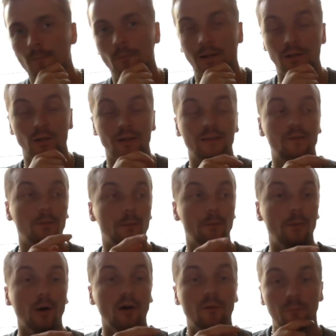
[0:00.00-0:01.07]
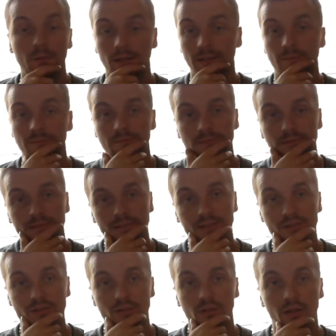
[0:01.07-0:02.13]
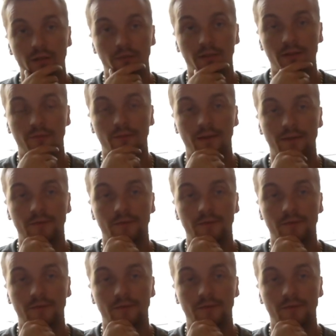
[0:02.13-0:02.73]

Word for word: well, unless we both play him, because, you know, if, if,